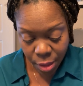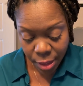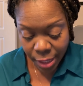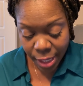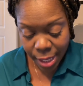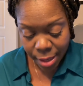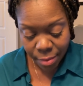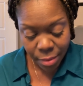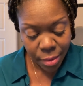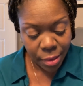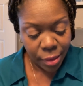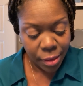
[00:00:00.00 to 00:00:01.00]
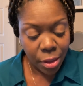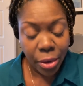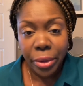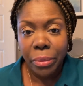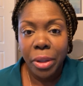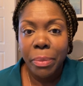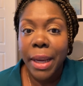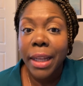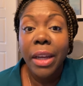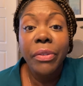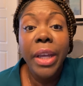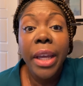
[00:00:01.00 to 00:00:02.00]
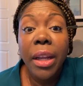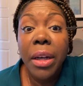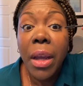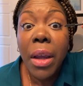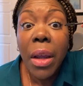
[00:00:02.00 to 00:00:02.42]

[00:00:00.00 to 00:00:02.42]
Again, it's harder with my left hand.